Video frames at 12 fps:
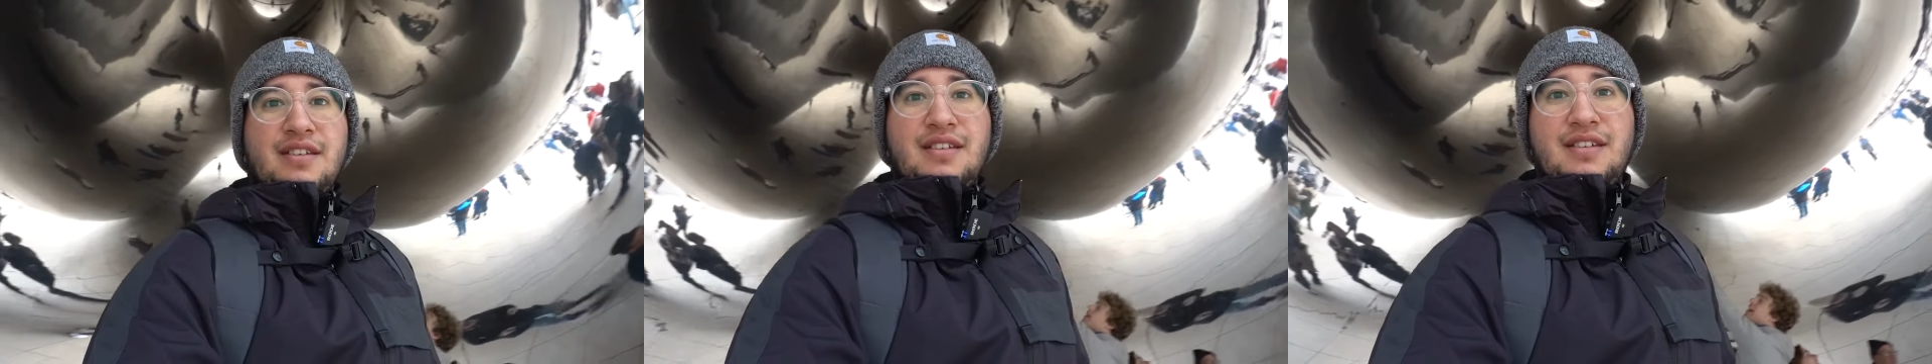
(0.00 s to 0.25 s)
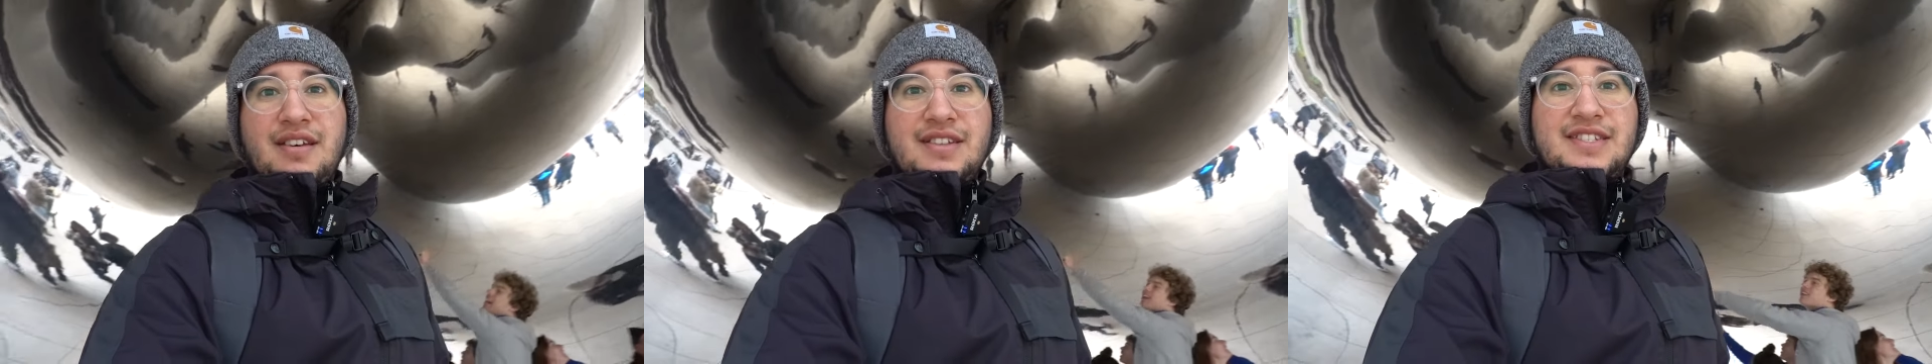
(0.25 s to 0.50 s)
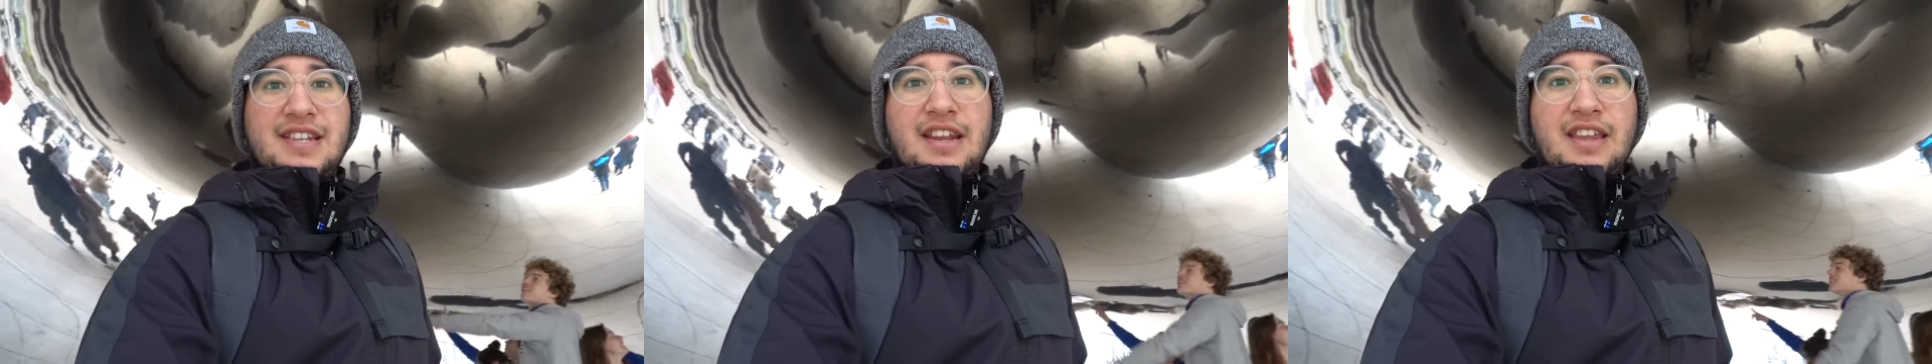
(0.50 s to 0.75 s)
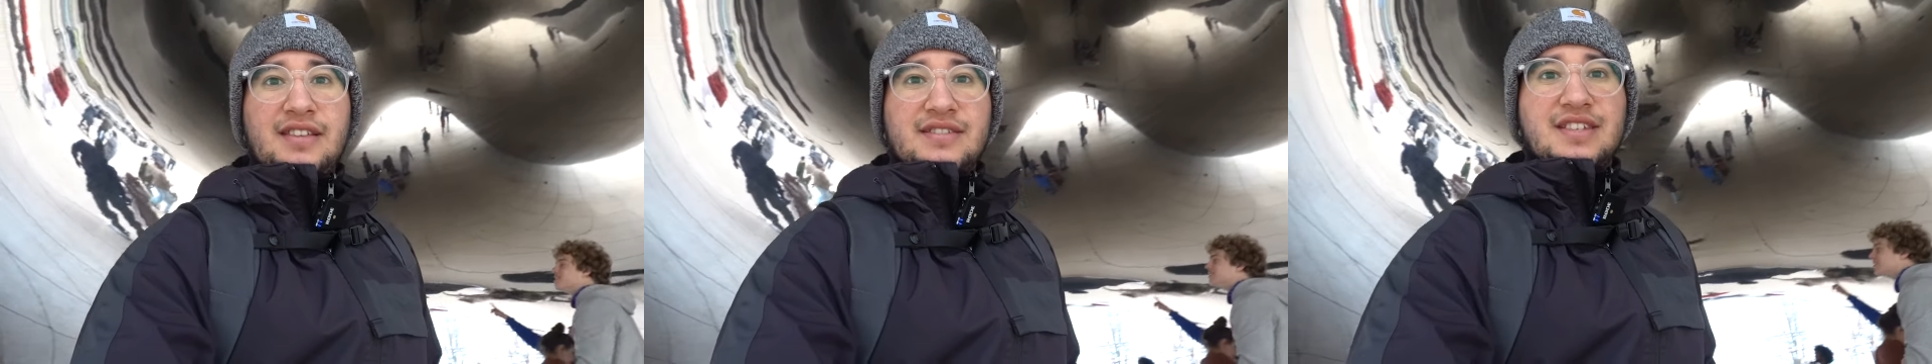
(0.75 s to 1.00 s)
It's
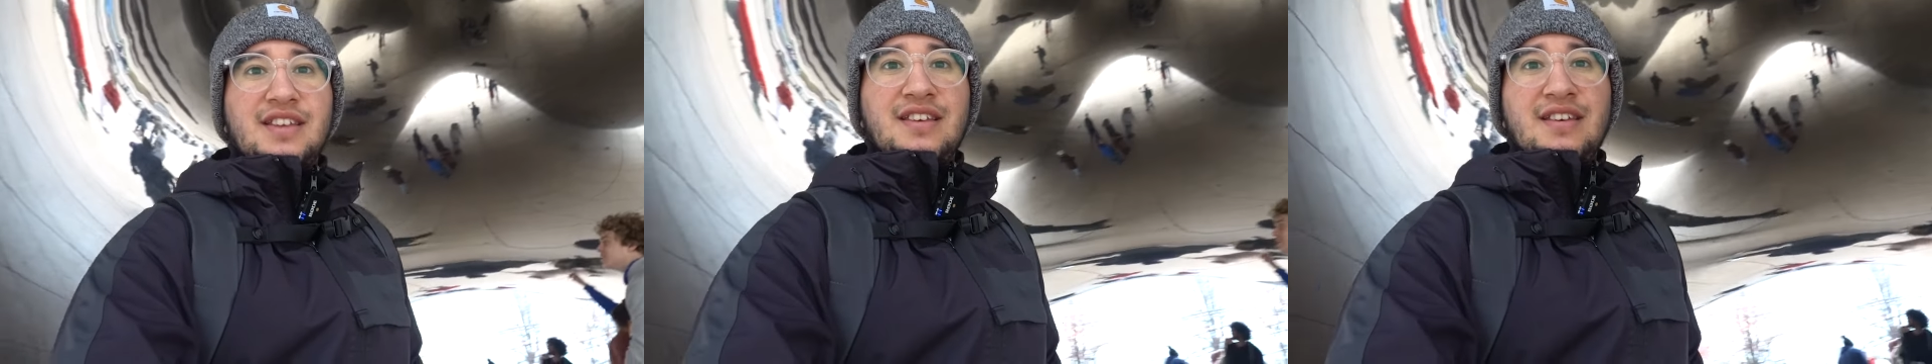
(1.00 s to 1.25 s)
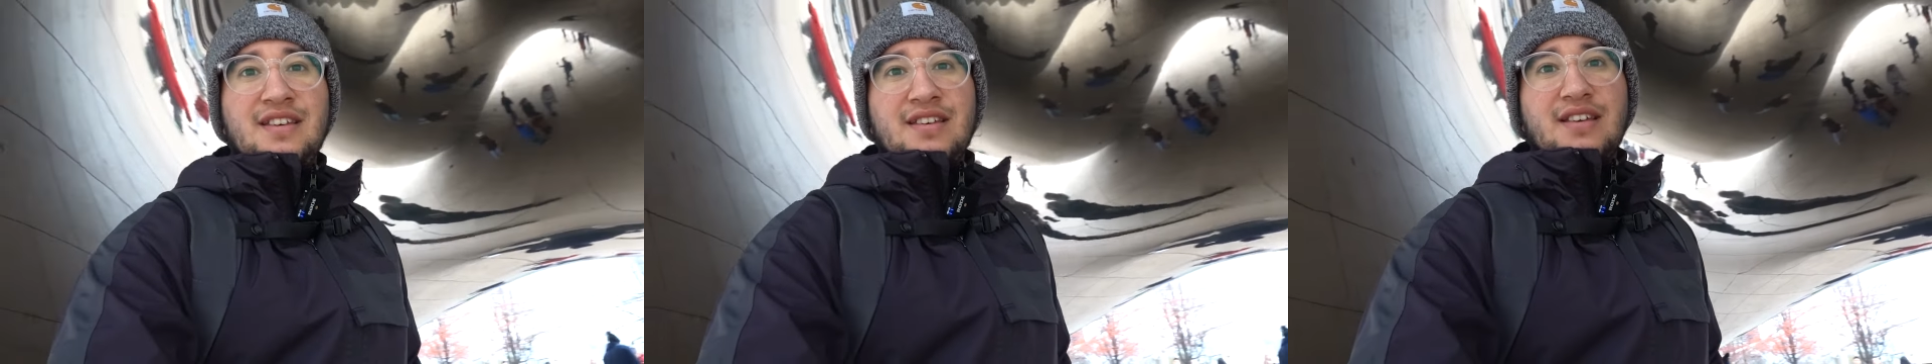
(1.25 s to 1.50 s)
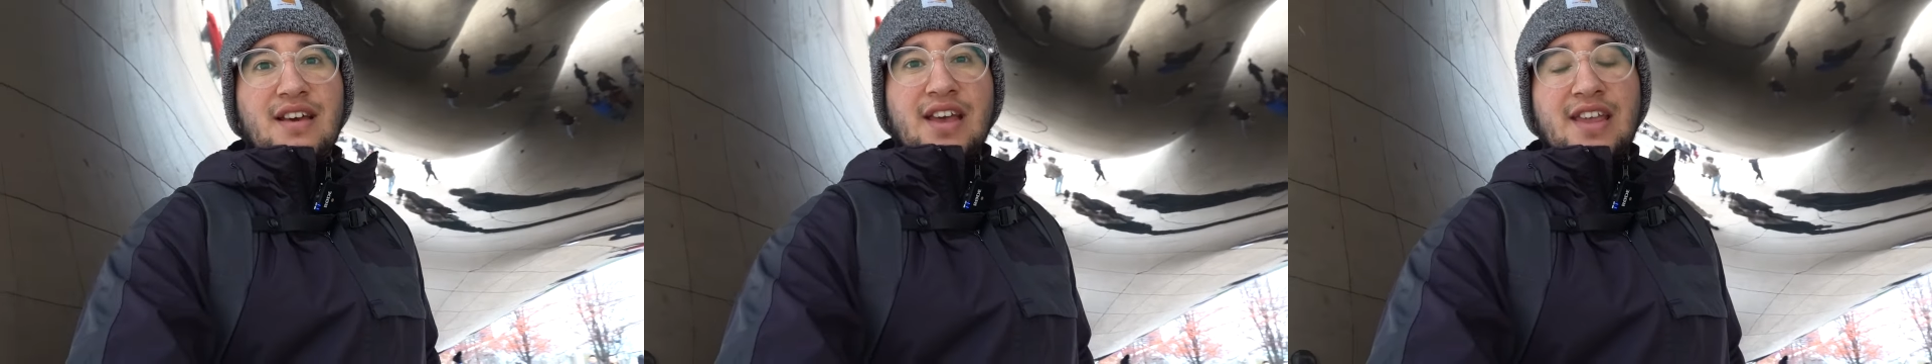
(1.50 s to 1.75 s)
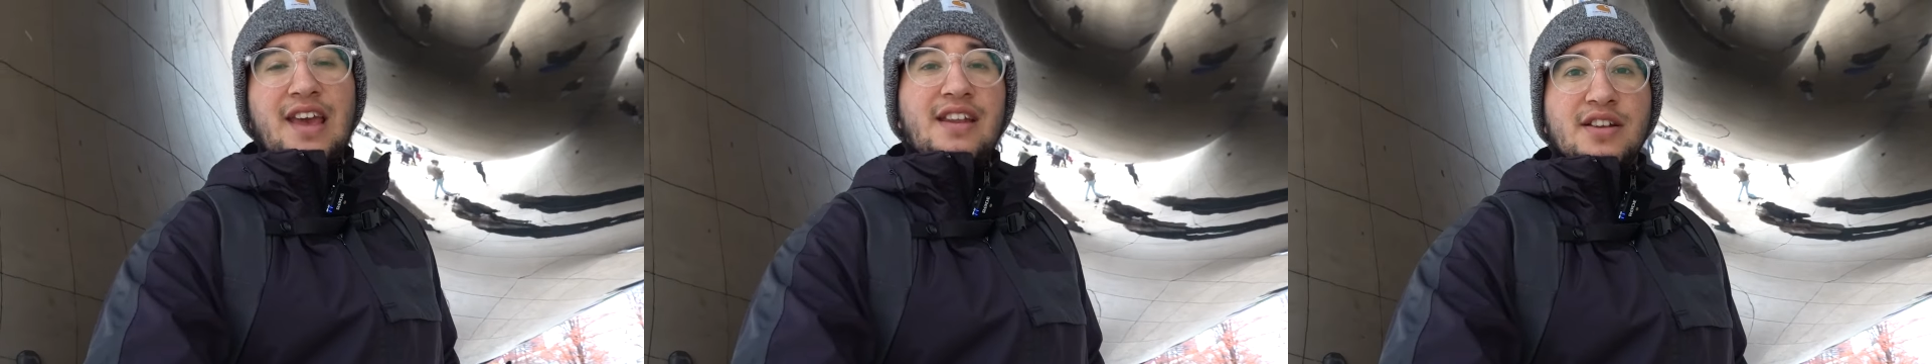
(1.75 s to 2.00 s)
neat.
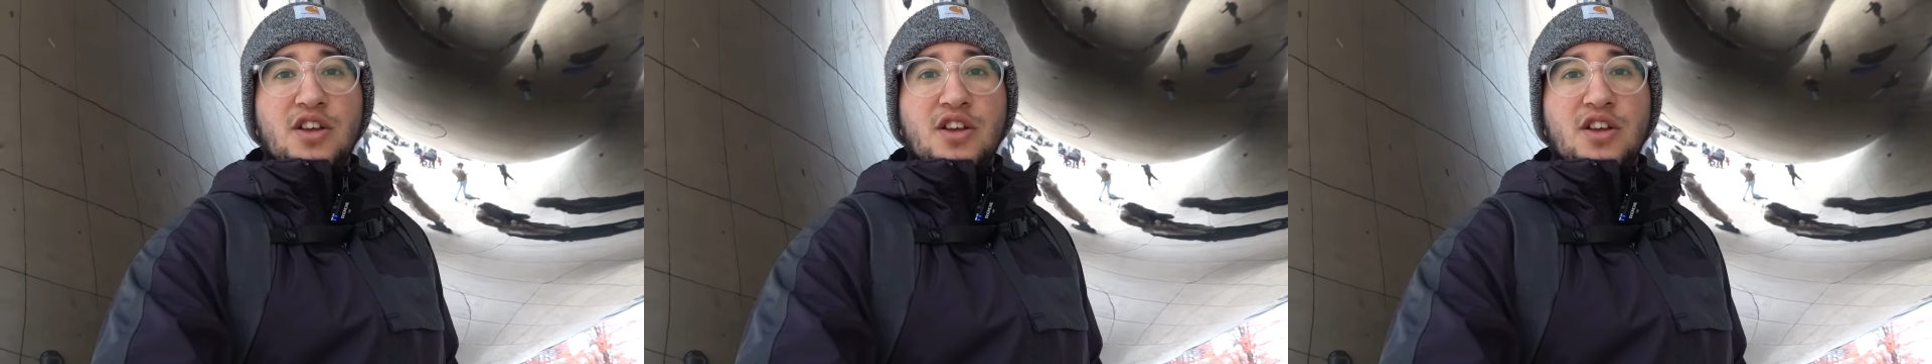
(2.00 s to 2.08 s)
Again,